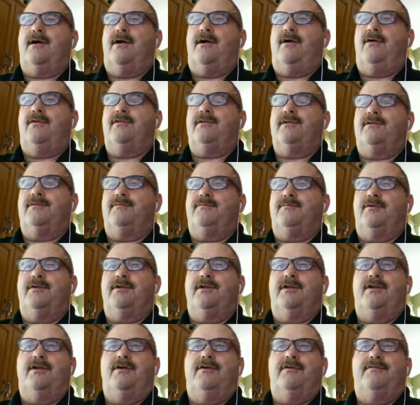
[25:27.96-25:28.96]
called and
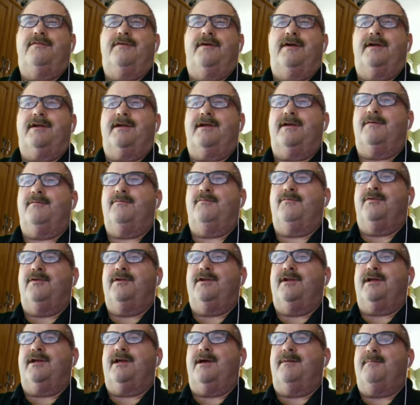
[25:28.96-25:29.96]
wanted to know if
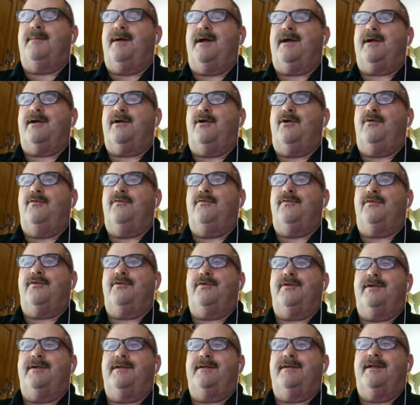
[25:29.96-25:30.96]
wanted to come back
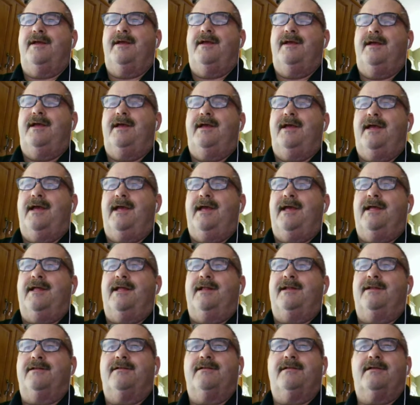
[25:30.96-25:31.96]
over and
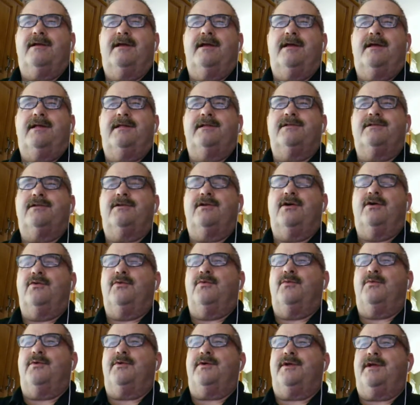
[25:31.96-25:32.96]
and go
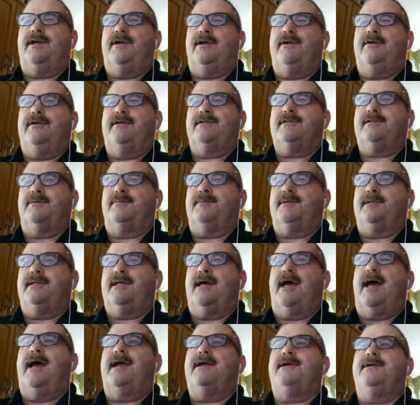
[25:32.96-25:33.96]
to work here as a
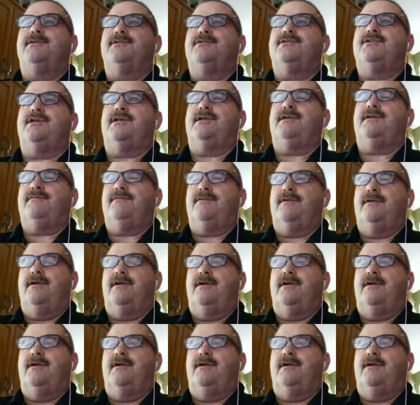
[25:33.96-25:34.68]
battalion chief,